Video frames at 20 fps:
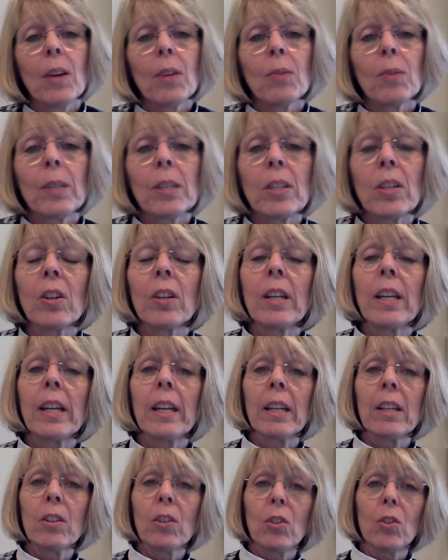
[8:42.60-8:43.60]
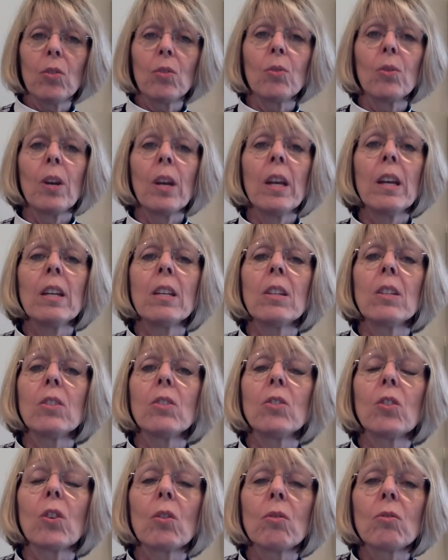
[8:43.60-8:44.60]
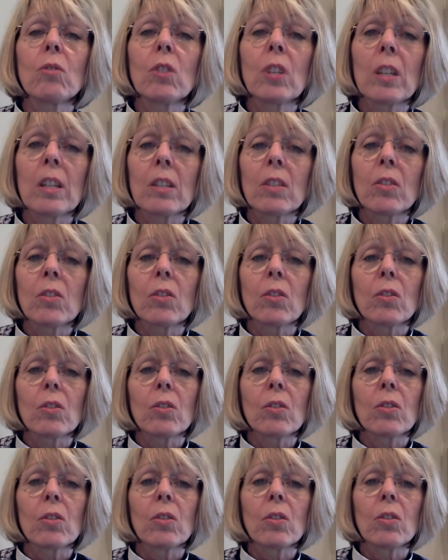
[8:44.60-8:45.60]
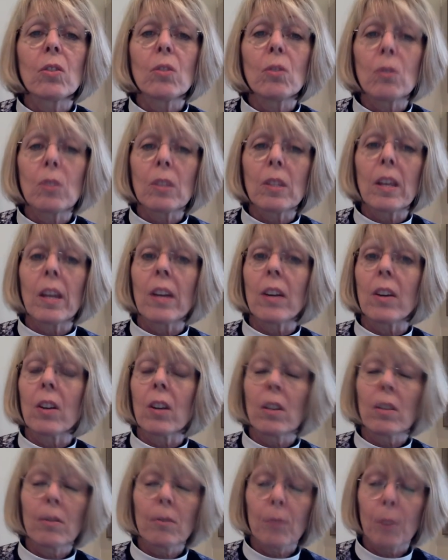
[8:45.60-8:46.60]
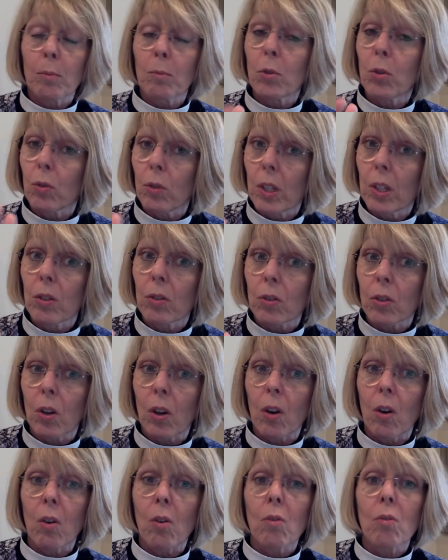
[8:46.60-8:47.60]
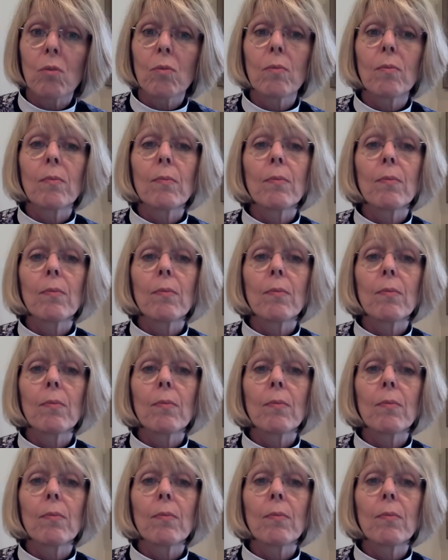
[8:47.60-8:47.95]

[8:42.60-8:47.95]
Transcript: Returning to Joan Chittister's newsletter from two years ago